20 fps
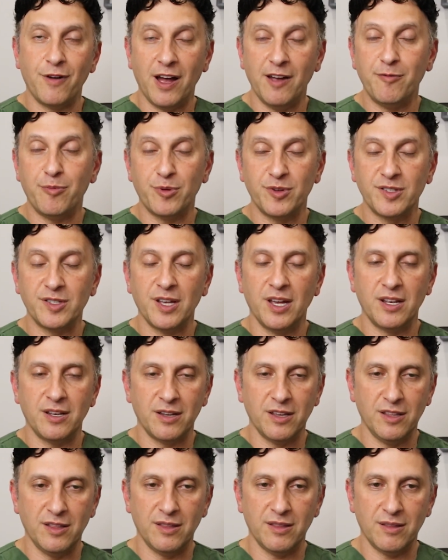
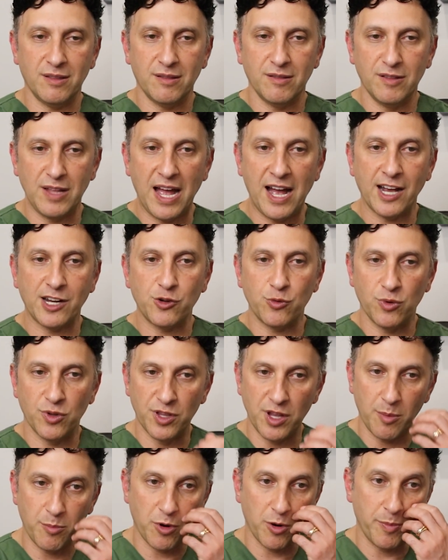5% in actual
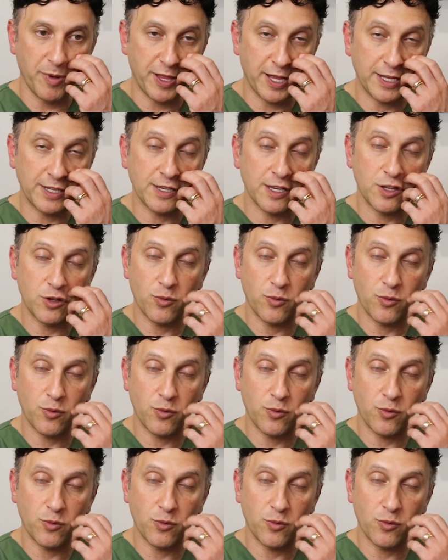number, but that's a